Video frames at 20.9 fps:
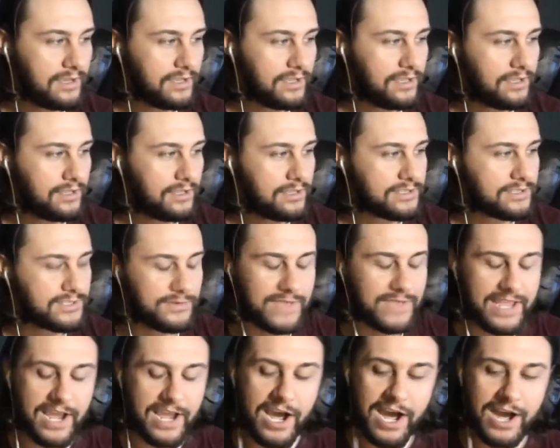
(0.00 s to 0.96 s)
So they
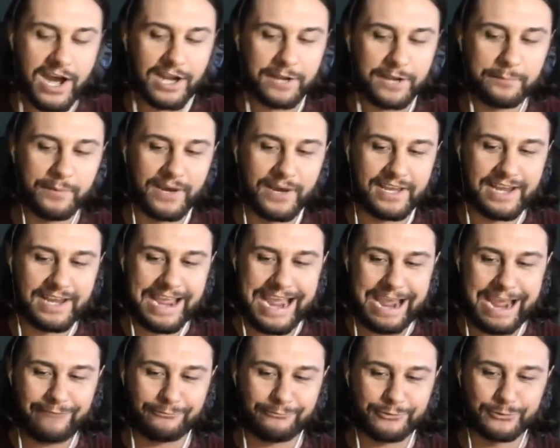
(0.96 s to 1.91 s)
hug, but
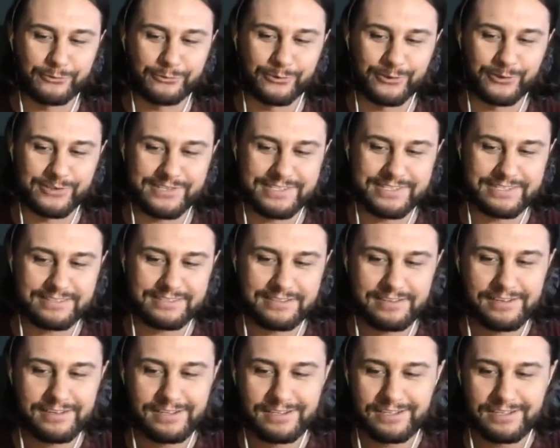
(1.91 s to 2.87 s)
afterwards,
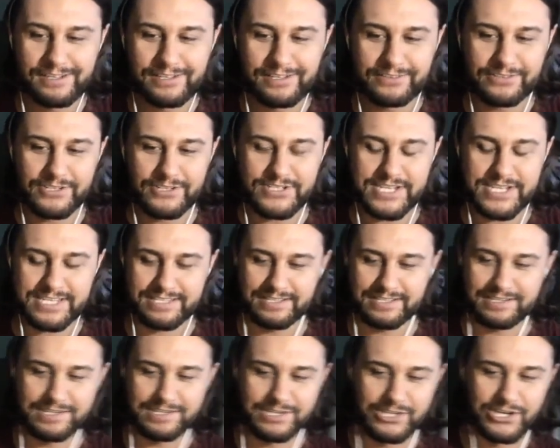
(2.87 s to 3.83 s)
there's this
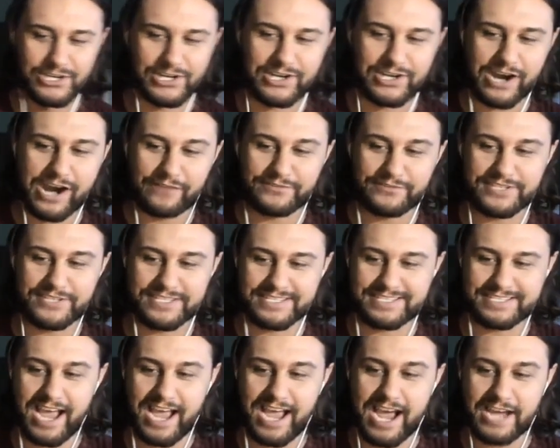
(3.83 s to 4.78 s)
little look off to the
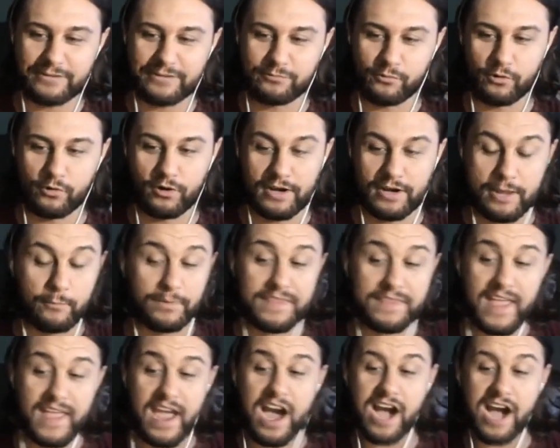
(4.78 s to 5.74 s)
side, Warren. And when
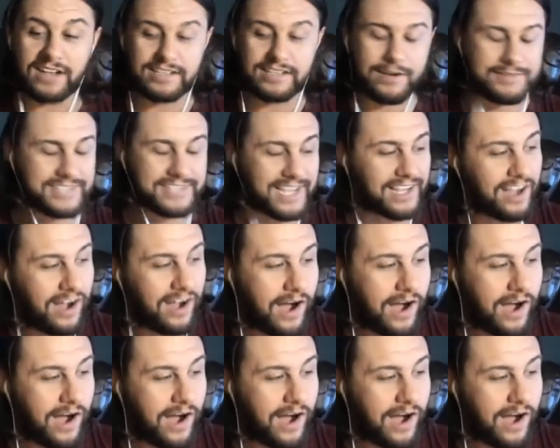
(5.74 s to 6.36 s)
they hugged, I was like, oh,